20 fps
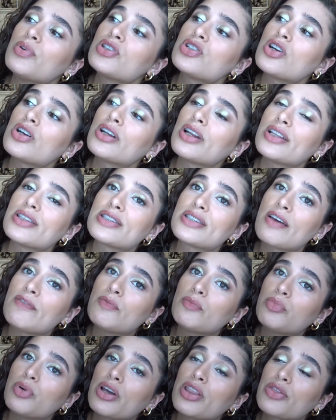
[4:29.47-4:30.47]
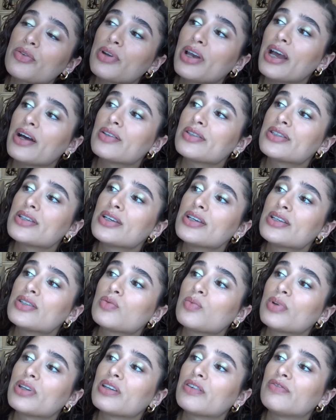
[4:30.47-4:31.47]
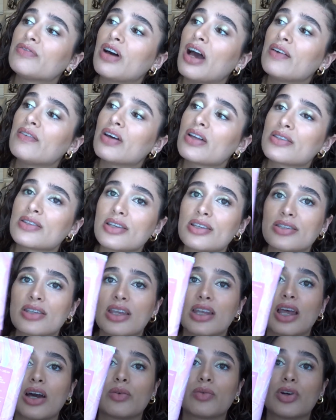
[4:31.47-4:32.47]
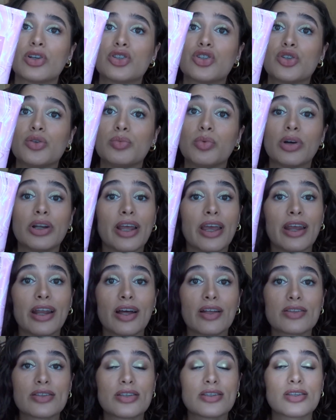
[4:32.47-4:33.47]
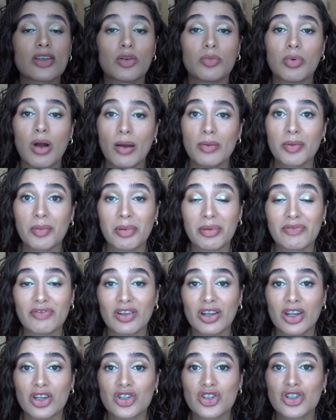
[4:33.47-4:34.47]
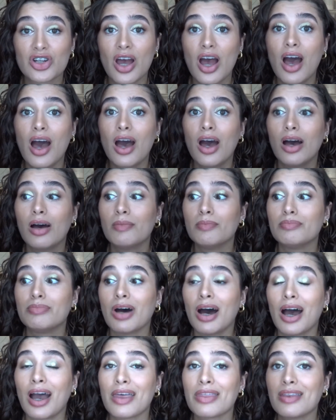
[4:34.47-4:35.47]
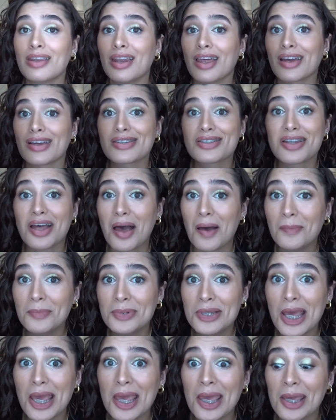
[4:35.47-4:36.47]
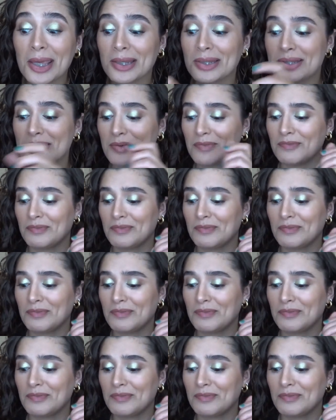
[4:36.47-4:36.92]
we started at 7.3 ounces, went to 5 ounces, and now we're at 2.8 ounces. It'll probably be finished by the next update.